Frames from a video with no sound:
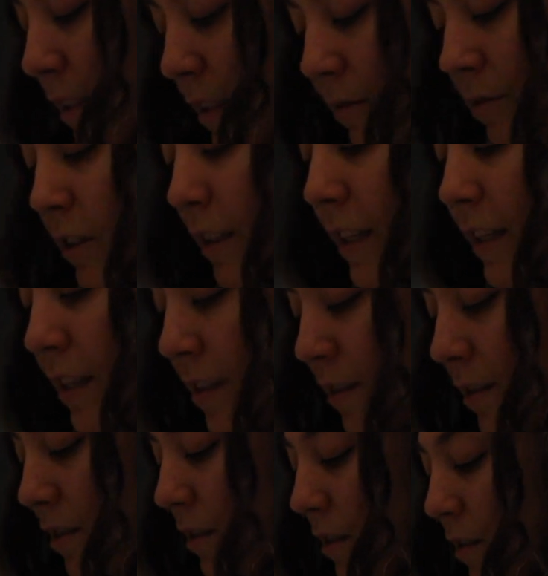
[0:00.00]
that really is
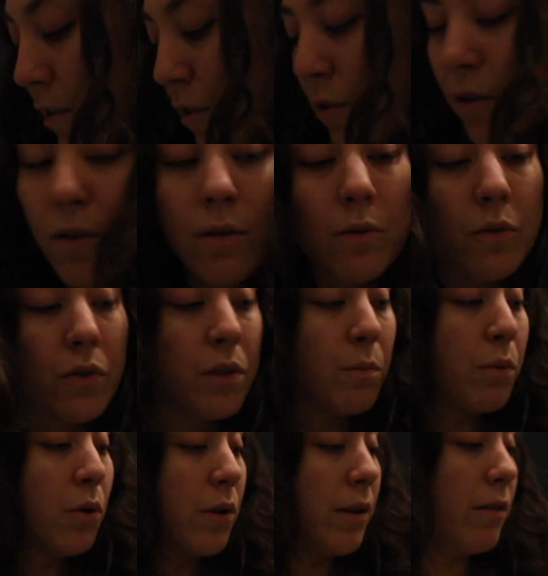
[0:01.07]
so
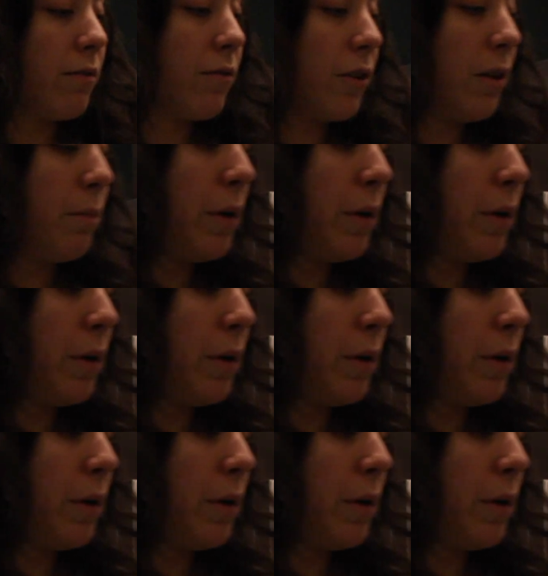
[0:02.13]
supportive for the